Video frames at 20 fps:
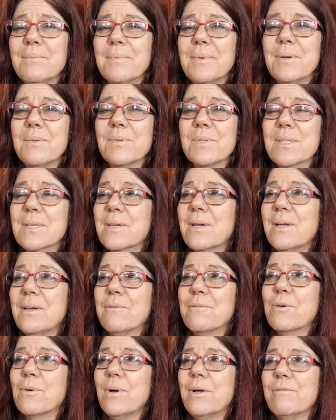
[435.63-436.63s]
it was kind
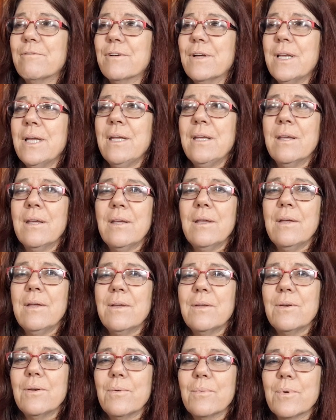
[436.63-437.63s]
of quite funny.
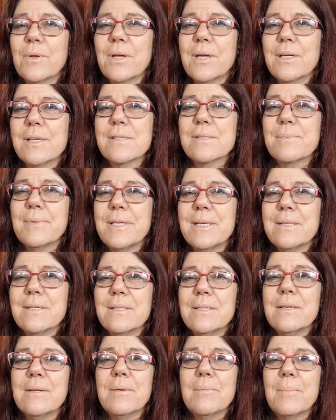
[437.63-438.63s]
Not what I
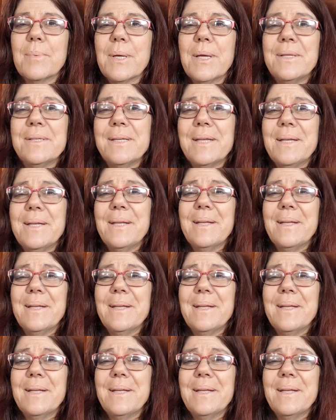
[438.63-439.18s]
expected, but